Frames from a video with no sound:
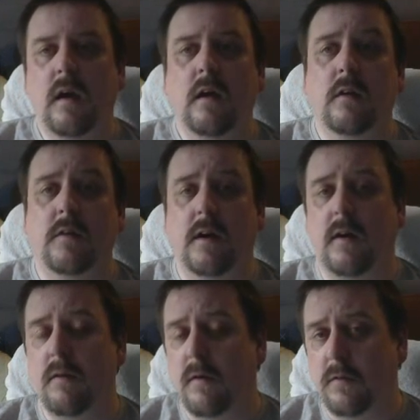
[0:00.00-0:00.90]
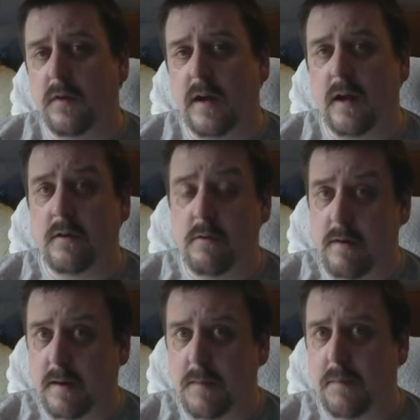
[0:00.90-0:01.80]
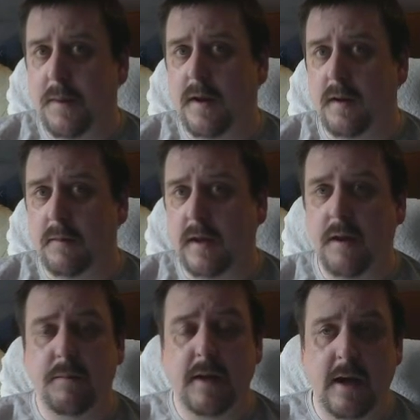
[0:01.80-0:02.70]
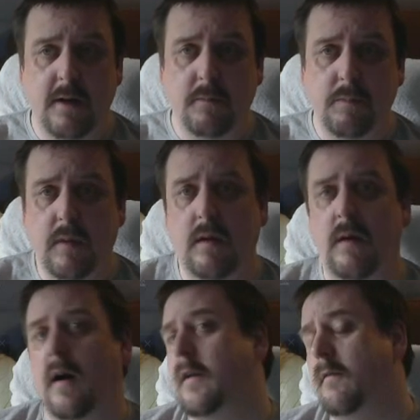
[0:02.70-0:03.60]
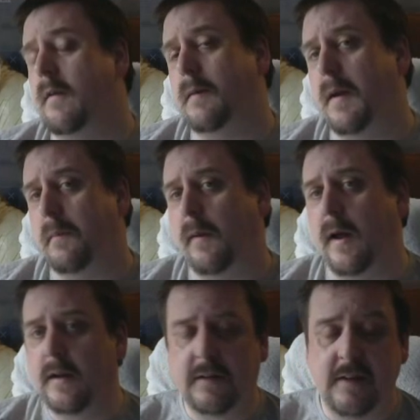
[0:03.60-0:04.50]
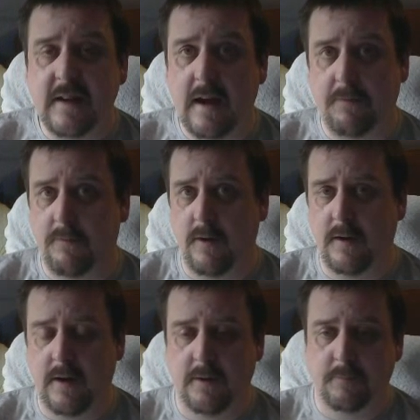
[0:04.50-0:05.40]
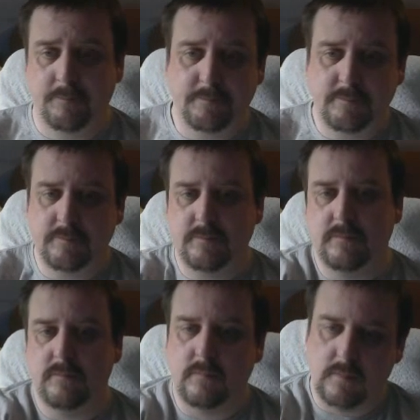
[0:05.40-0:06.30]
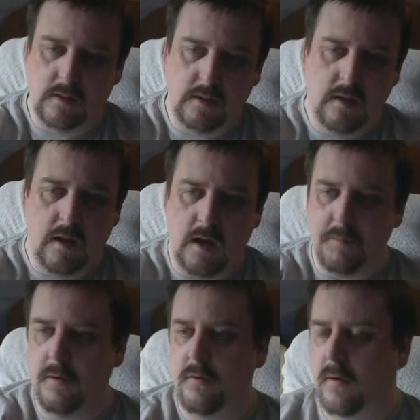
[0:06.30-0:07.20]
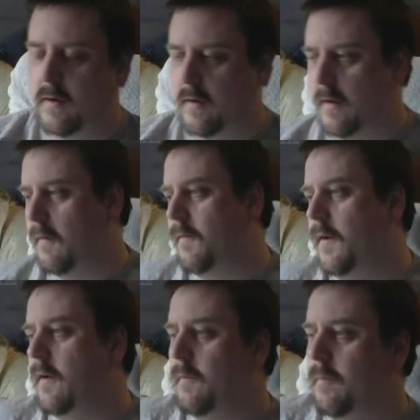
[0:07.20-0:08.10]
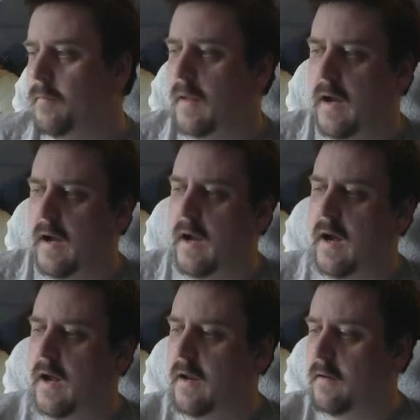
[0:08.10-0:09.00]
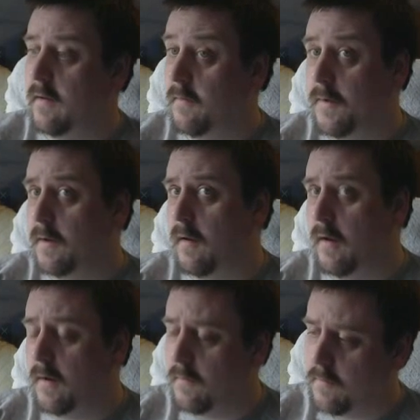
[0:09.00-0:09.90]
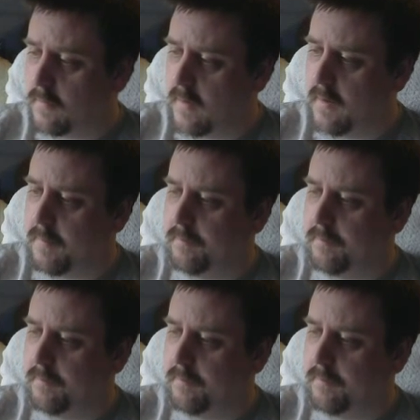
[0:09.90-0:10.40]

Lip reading: So I will say I do recommend picking up the game now. I don't recommend playing it to death right now. Hope you enjoyed the review, and don't forget to like and subscribe.